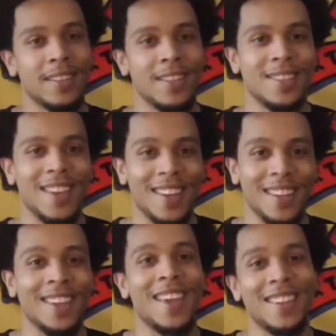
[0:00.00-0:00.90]
It's
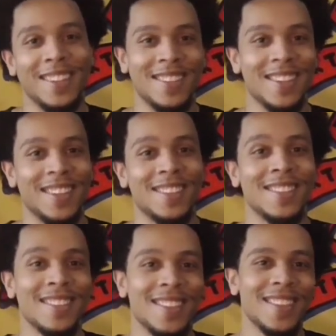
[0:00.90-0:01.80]
Kenny. Kenny is
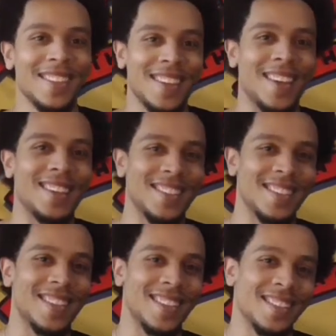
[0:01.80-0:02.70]
niggas. Kenny
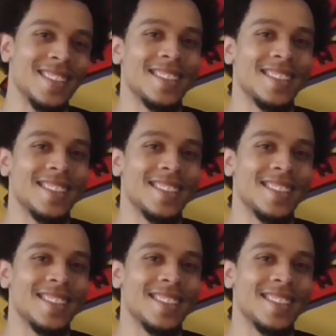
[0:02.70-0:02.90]
is niggas.